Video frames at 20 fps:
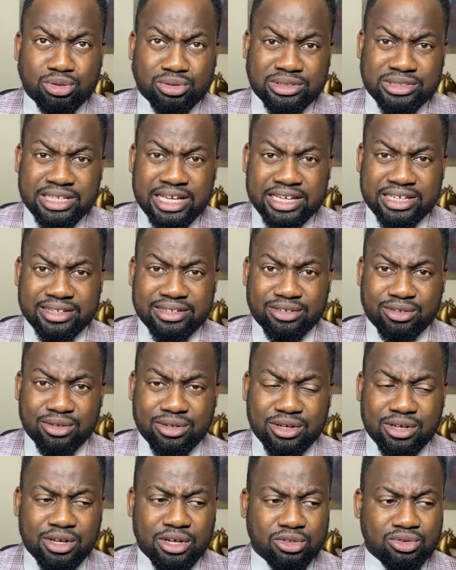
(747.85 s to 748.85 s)
side,
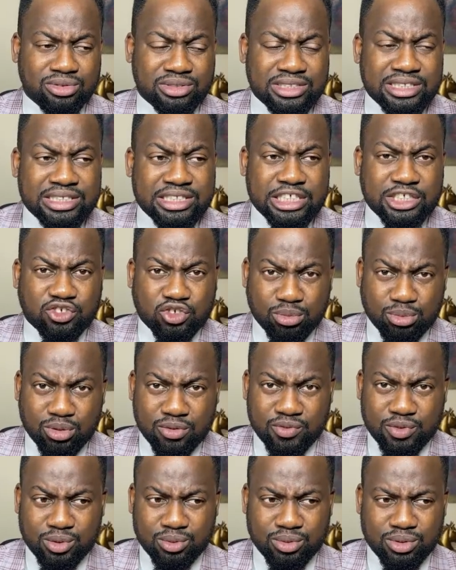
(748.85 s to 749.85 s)
to see things from your
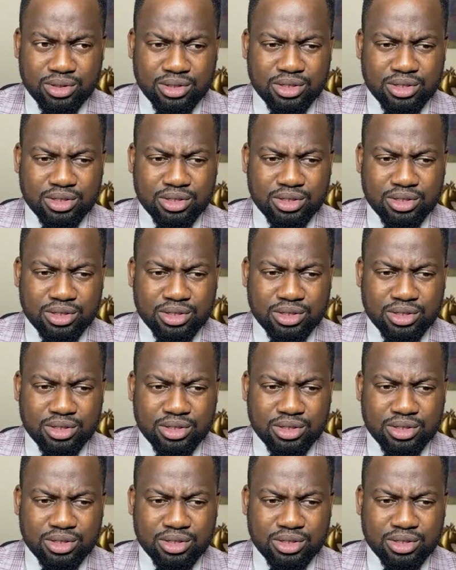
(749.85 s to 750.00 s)
view.